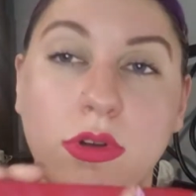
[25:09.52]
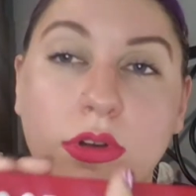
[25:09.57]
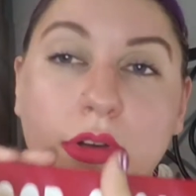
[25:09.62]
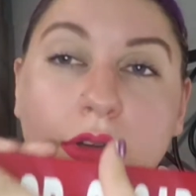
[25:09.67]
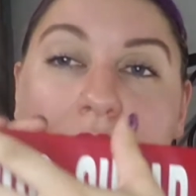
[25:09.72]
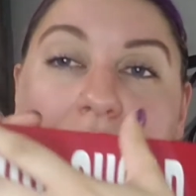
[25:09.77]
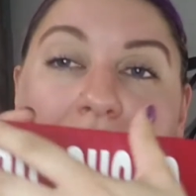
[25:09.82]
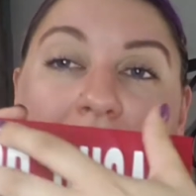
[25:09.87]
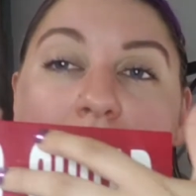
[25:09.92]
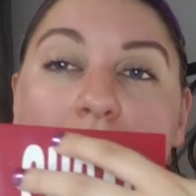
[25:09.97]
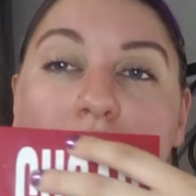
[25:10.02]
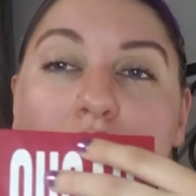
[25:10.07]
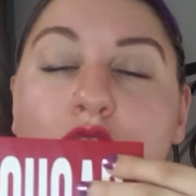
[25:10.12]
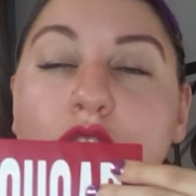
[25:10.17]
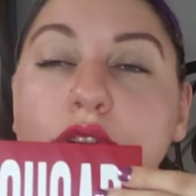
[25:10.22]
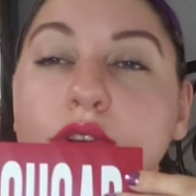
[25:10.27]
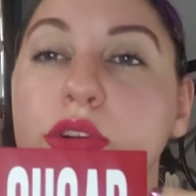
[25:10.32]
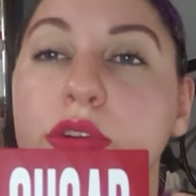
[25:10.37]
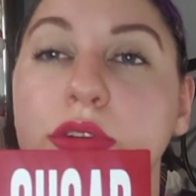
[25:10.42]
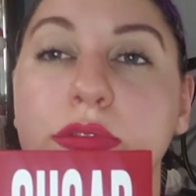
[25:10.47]
all the
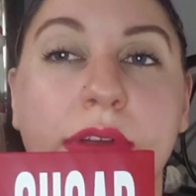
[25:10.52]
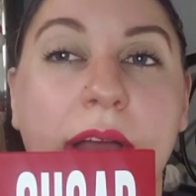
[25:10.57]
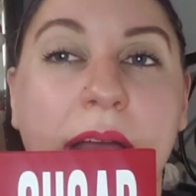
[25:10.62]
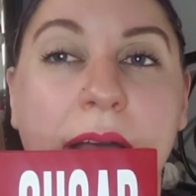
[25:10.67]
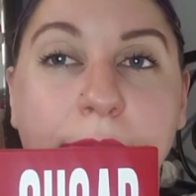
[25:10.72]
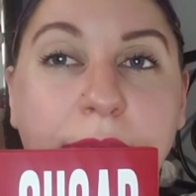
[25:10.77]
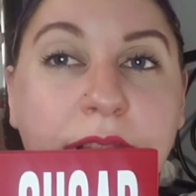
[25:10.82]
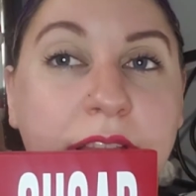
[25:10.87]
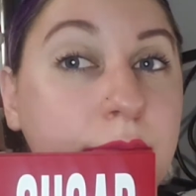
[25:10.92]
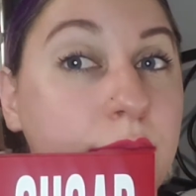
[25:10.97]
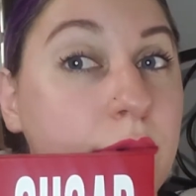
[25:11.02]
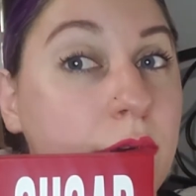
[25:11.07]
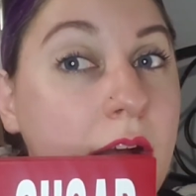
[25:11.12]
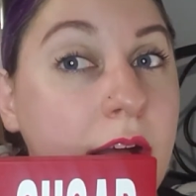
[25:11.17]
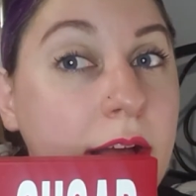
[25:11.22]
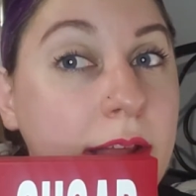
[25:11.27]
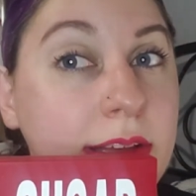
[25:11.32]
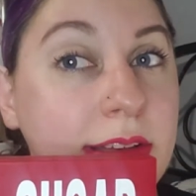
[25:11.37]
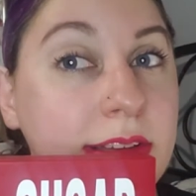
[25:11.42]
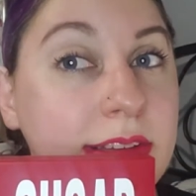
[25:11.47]
Sugar Family
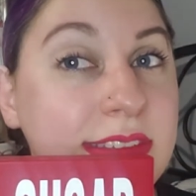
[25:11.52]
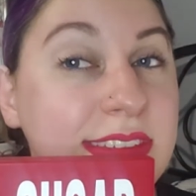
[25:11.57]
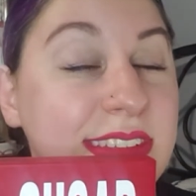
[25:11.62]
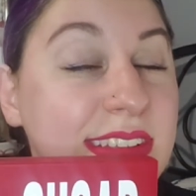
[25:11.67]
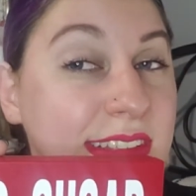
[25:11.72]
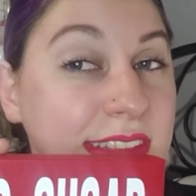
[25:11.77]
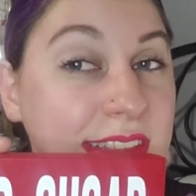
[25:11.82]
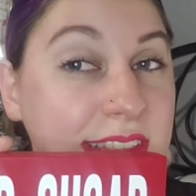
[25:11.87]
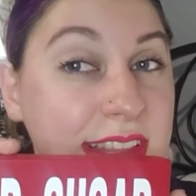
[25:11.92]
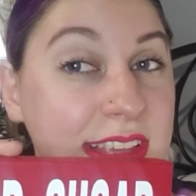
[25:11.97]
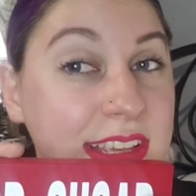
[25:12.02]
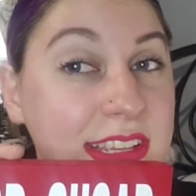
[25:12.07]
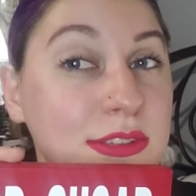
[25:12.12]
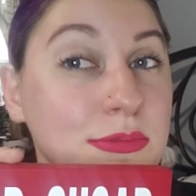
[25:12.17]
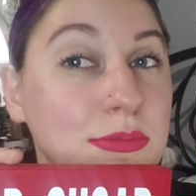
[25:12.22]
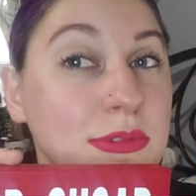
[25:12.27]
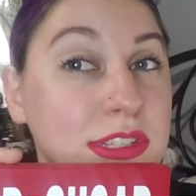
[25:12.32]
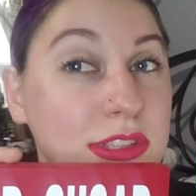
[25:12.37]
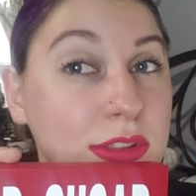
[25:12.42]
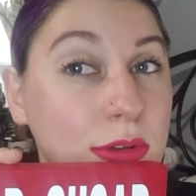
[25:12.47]
products, this
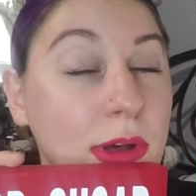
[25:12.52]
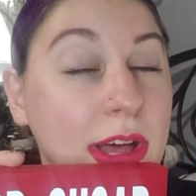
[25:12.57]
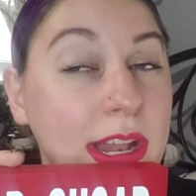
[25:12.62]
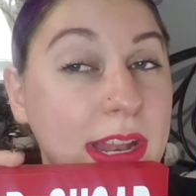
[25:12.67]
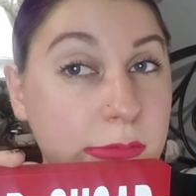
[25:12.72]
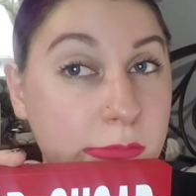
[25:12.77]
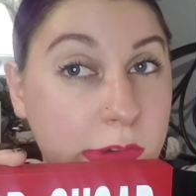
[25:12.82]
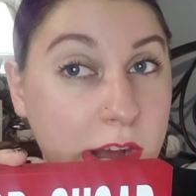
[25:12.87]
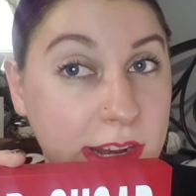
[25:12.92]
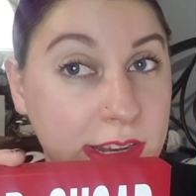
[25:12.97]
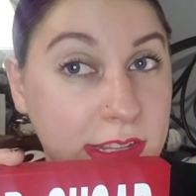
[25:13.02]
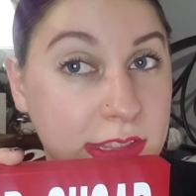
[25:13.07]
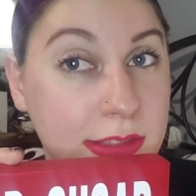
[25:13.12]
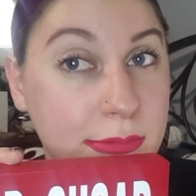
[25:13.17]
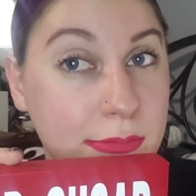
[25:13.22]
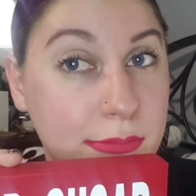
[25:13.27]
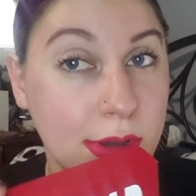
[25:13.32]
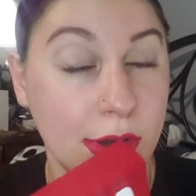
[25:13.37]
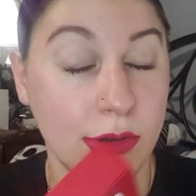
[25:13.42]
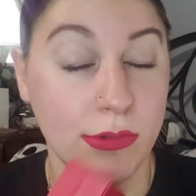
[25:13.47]
was the one I wanted
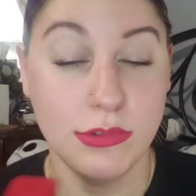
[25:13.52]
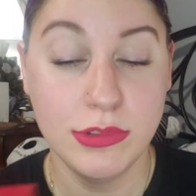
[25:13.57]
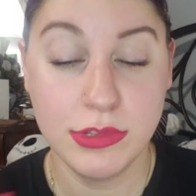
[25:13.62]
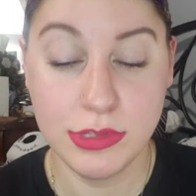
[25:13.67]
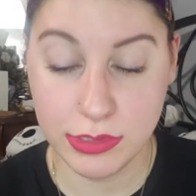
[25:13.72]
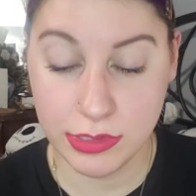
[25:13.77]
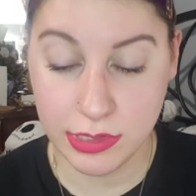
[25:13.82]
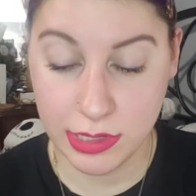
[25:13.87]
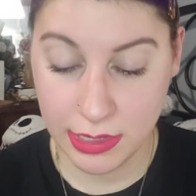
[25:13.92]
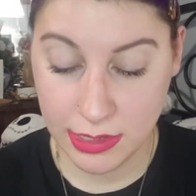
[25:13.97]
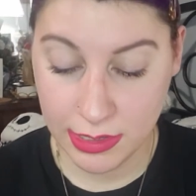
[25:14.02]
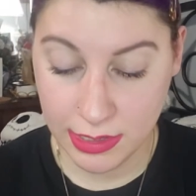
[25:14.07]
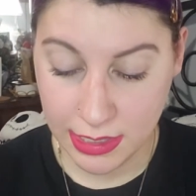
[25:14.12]
the most.